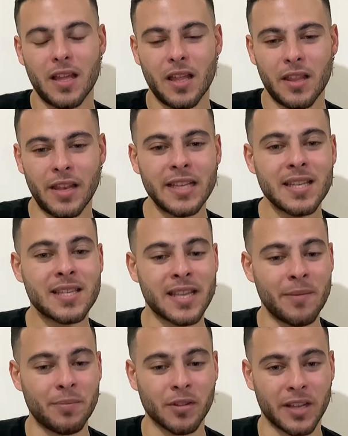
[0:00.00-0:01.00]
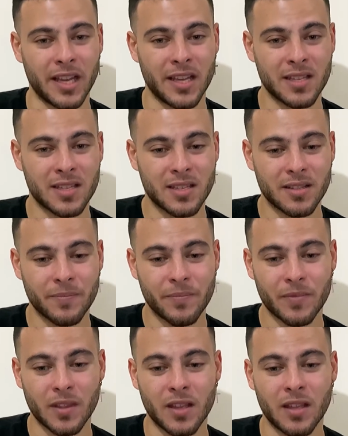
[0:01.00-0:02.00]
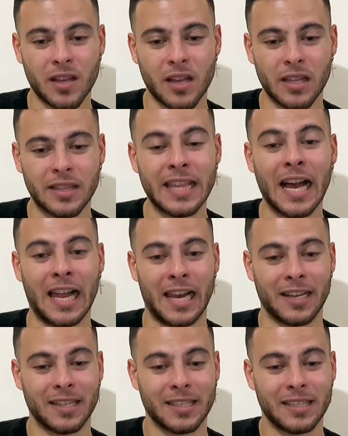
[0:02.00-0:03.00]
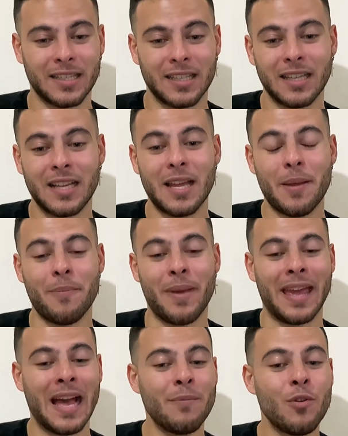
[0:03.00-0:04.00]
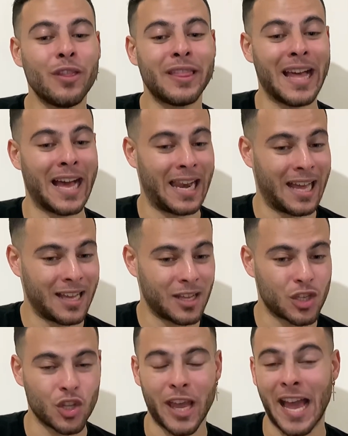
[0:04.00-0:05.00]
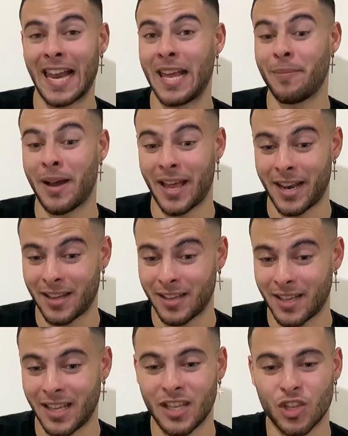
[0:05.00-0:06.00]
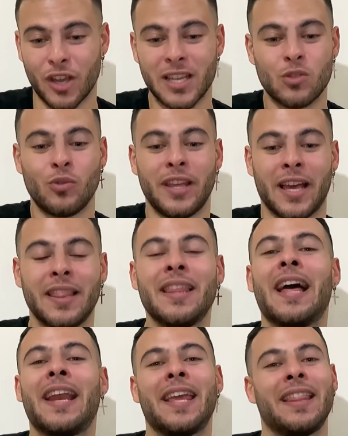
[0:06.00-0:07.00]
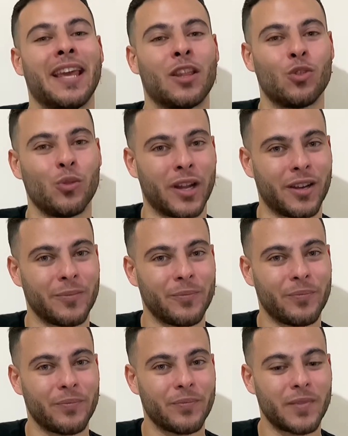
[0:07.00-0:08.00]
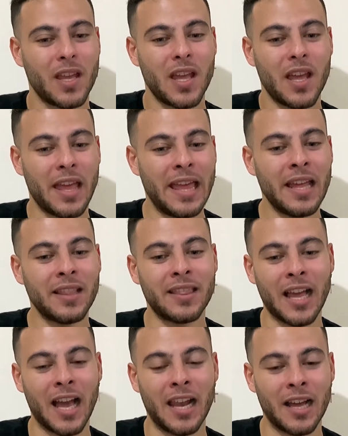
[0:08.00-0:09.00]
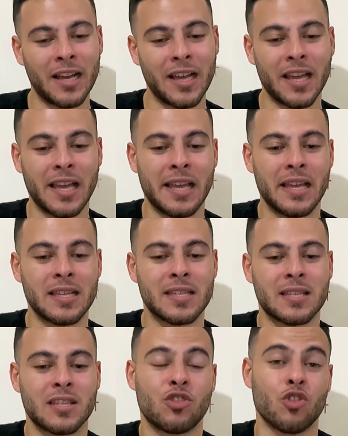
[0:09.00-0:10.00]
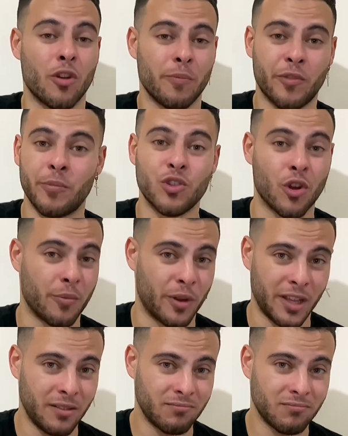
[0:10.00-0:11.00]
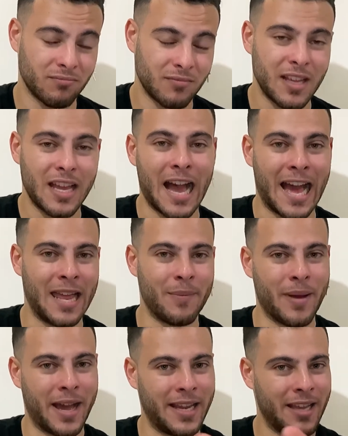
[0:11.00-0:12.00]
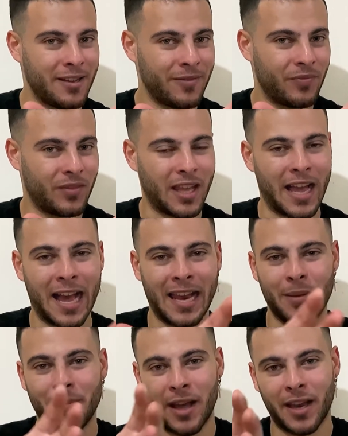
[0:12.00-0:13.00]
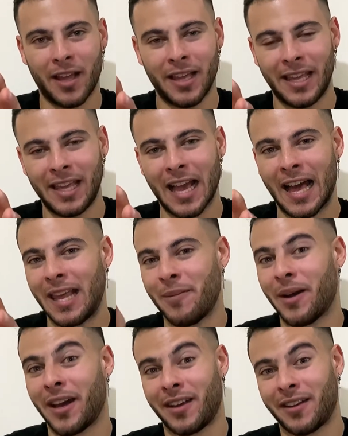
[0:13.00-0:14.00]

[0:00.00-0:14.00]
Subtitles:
The next example is Tala. Me llamo Tala, soy alemana y soy estudiante de arquitectura. Here Tala is from Germany, Alemania, alemana y alemán.